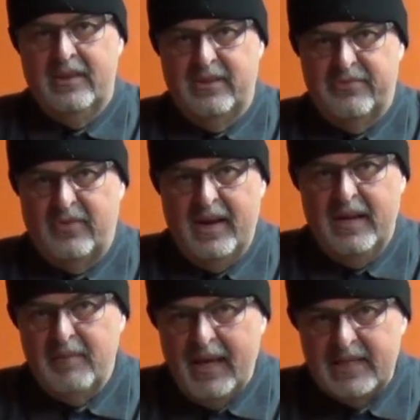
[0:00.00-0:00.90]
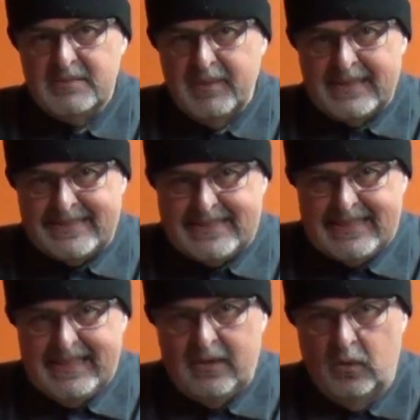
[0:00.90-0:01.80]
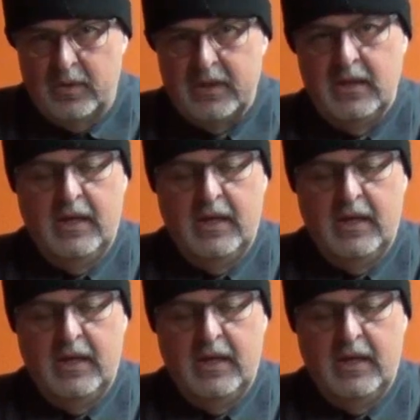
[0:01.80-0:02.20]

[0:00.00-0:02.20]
The frame has been sealed